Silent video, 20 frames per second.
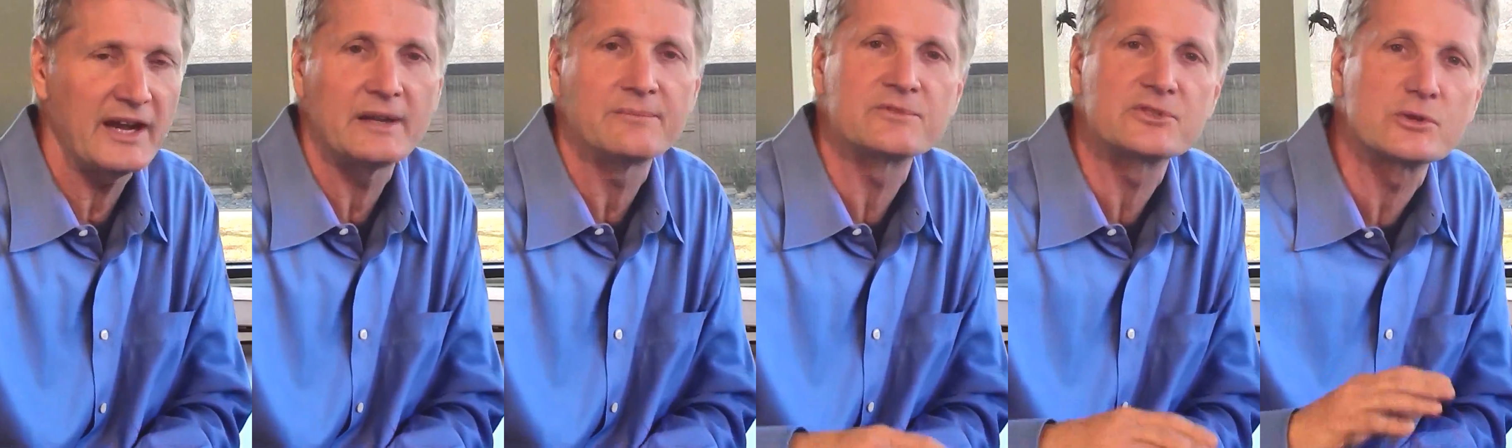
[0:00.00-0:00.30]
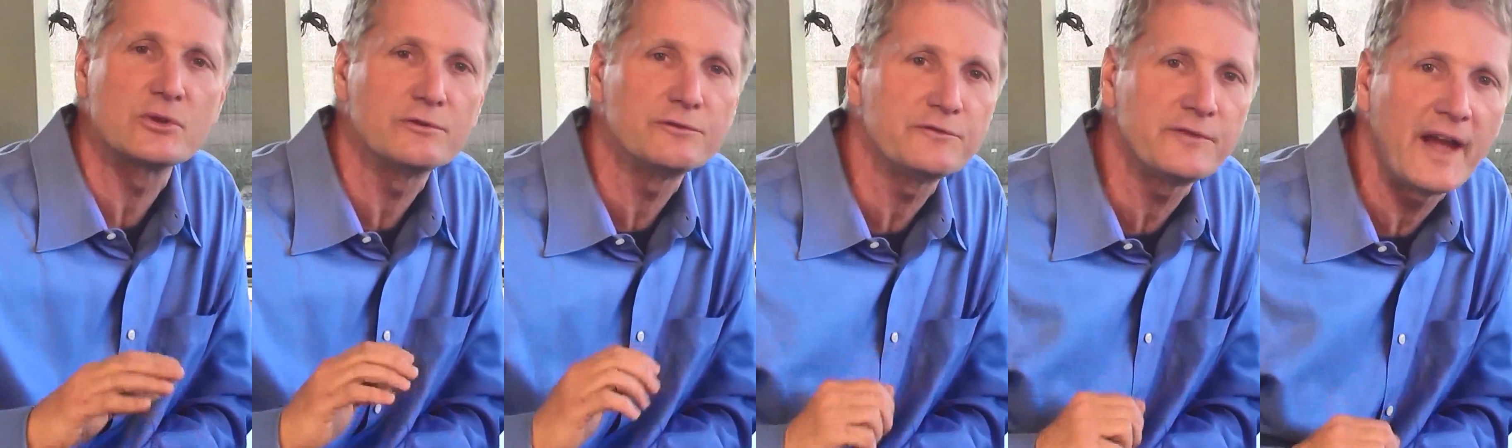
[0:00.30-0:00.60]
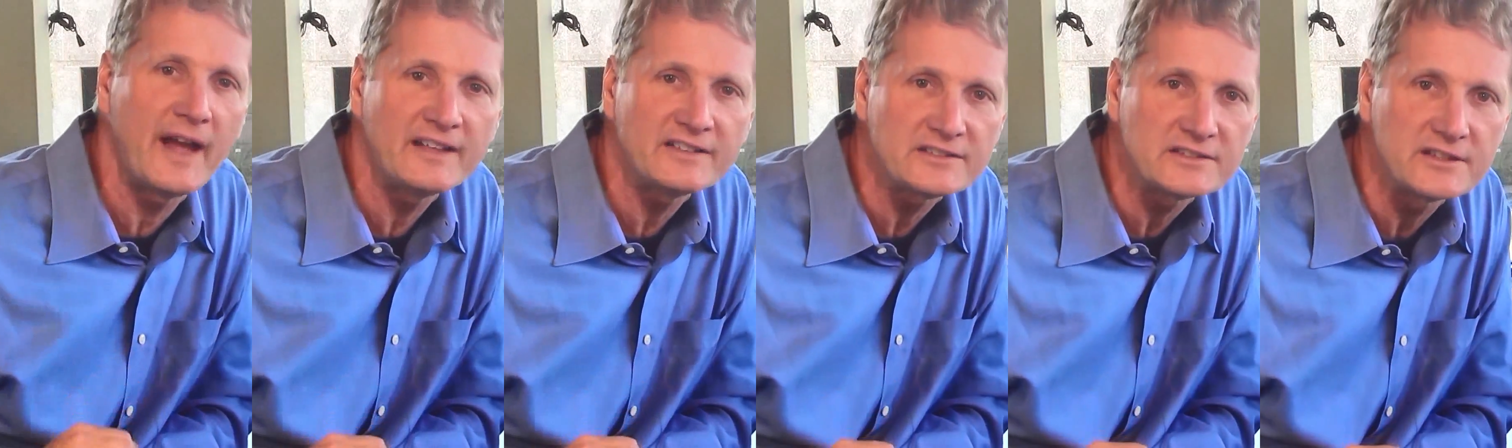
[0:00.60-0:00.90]
I am so
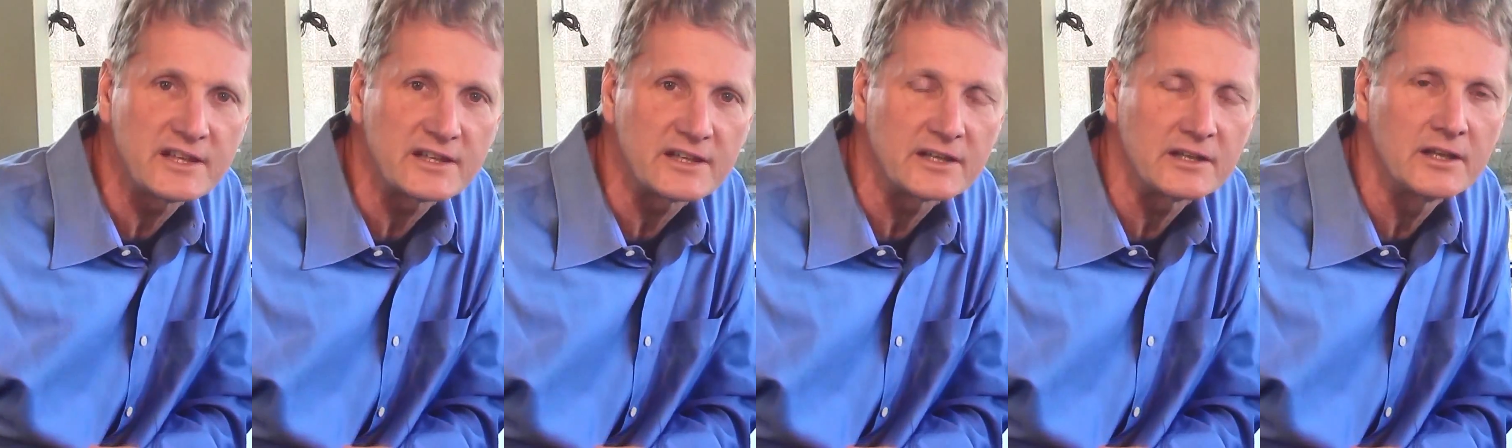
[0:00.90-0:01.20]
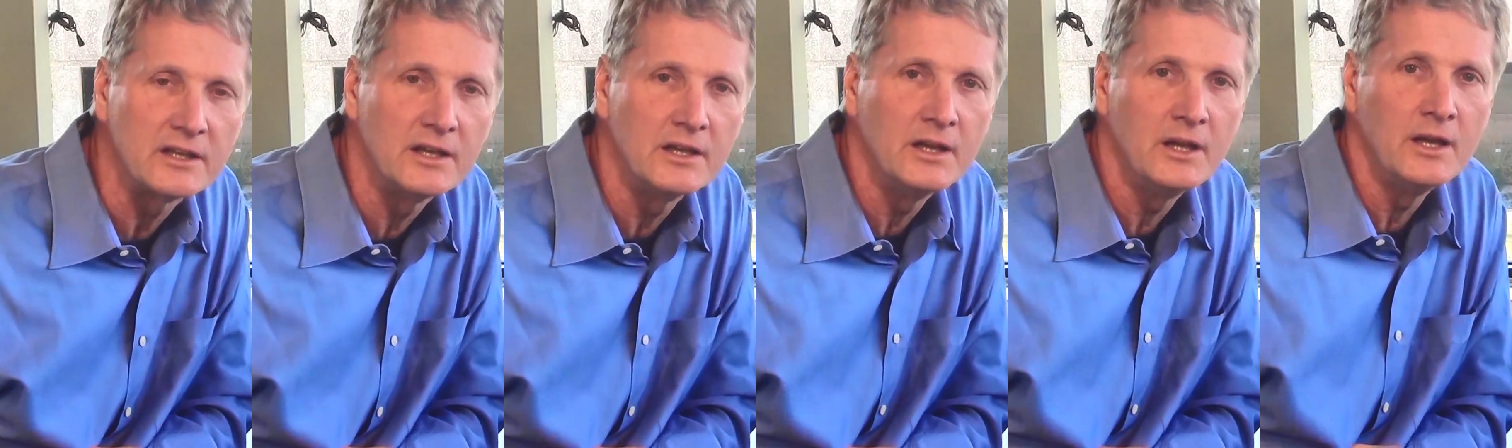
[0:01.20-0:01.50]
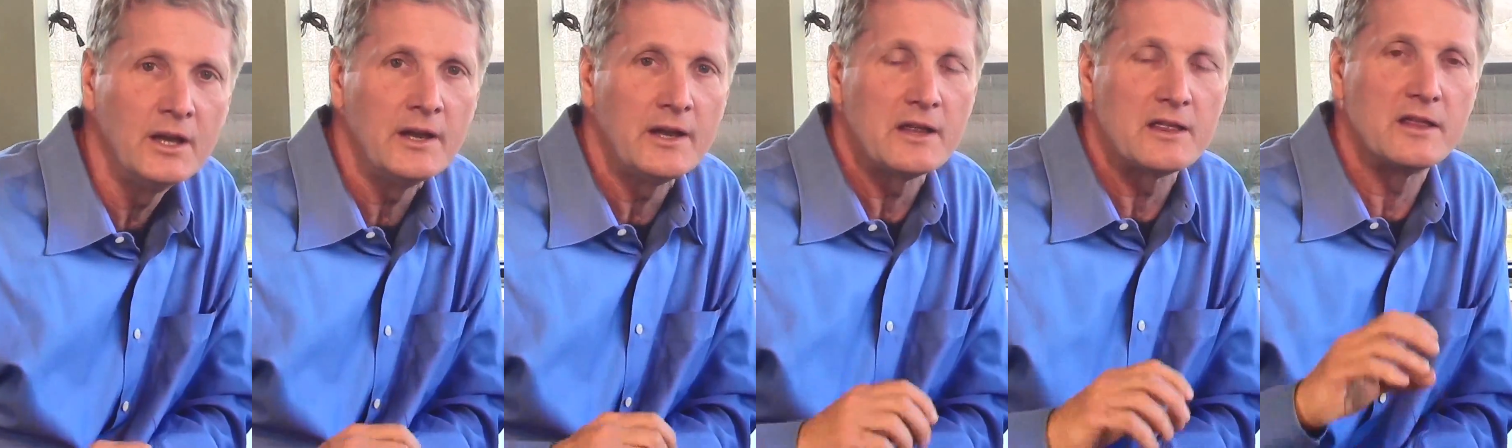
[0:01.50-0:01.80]
fascinated
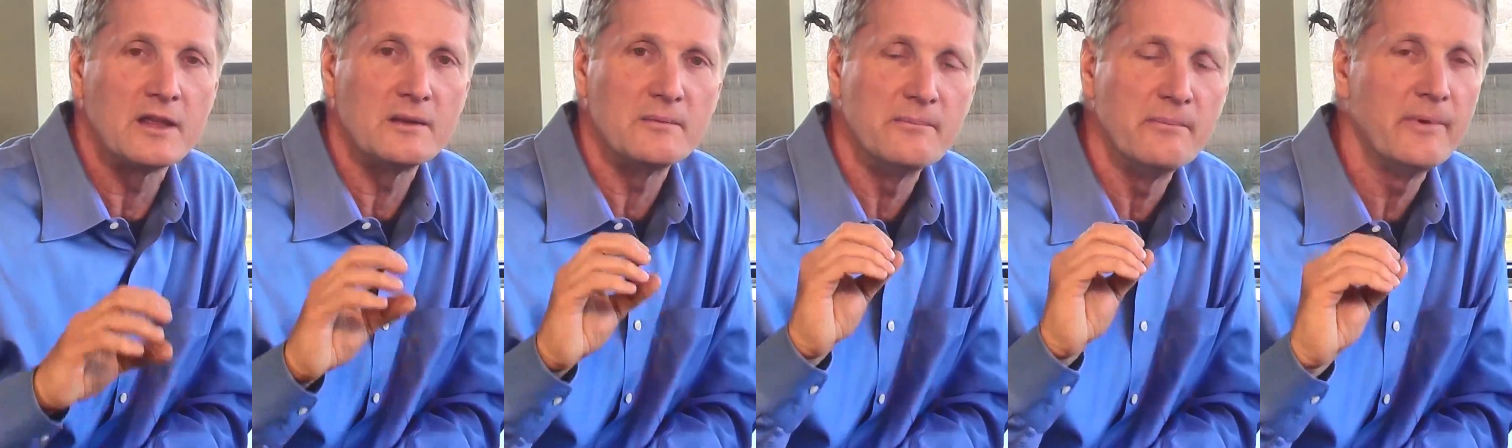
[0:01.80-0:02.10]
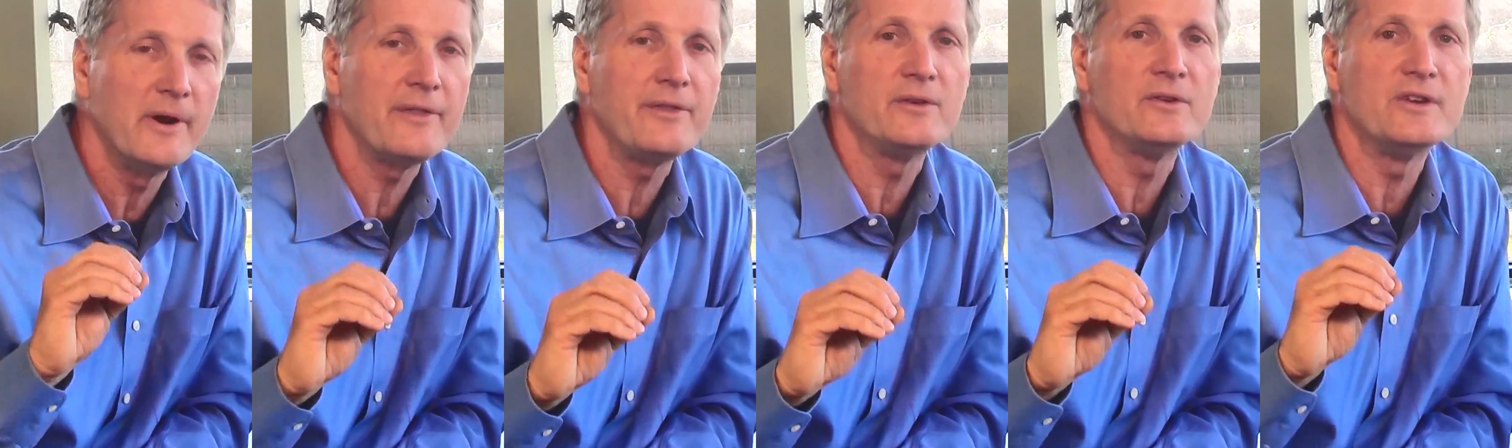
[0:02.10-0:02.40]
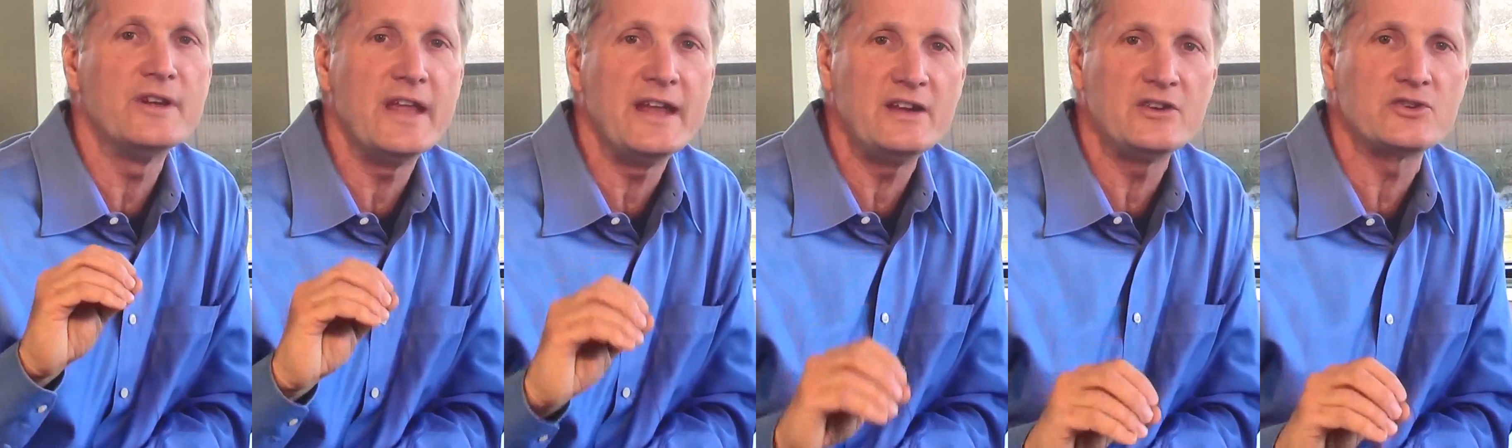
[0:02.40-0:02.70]
that
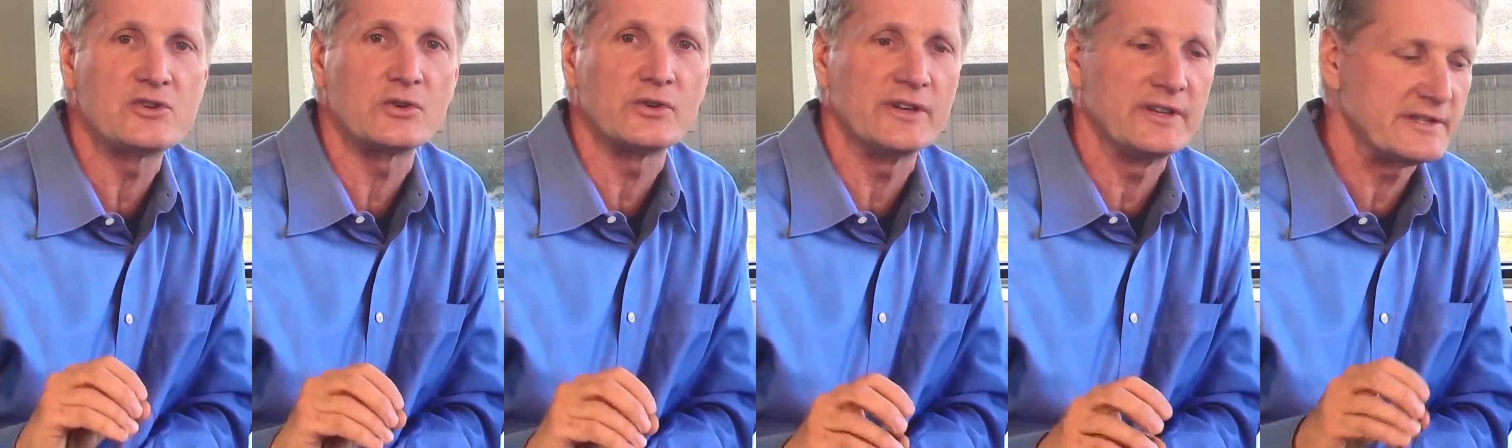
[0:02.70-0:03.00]
Mother Nature